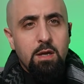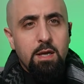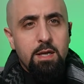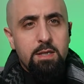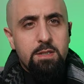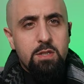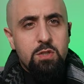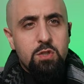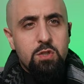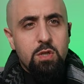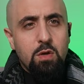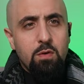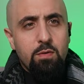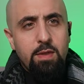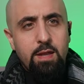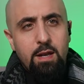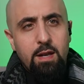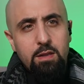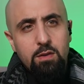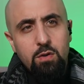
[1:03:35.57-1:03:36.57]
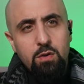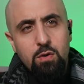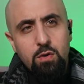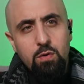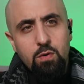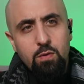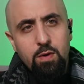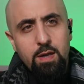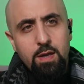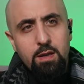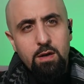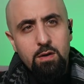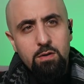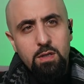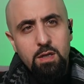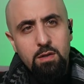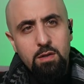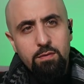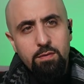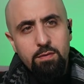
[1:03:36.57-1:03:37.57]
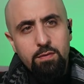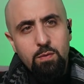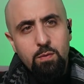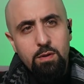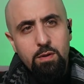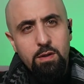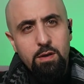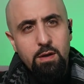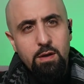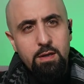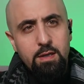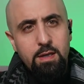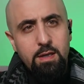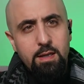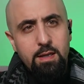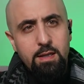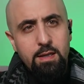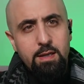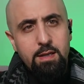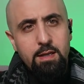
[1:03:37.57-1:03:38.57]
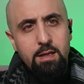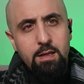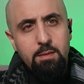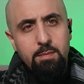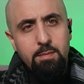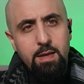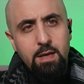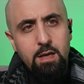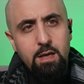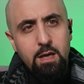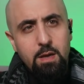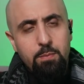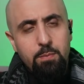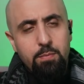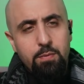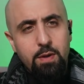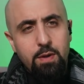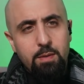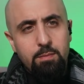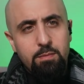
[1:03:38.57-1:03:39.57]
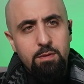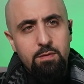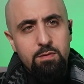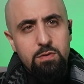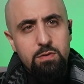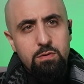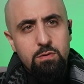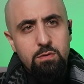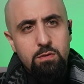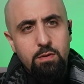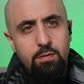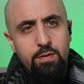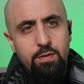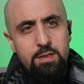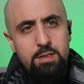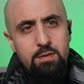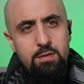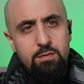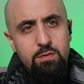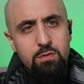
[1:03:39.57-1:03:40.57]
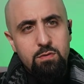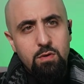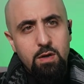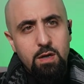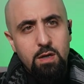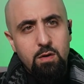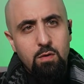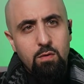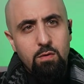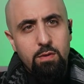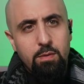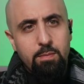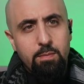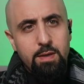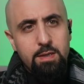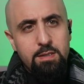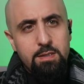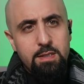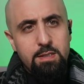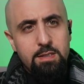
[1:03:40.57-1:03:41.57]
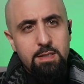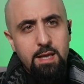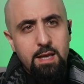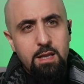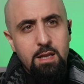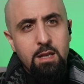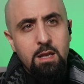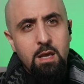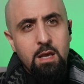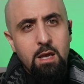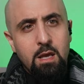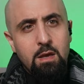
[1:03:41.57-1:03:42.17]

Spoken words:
Is it so that under UN Article 51, Iran can legally make a preemptive defensive strike on the bases and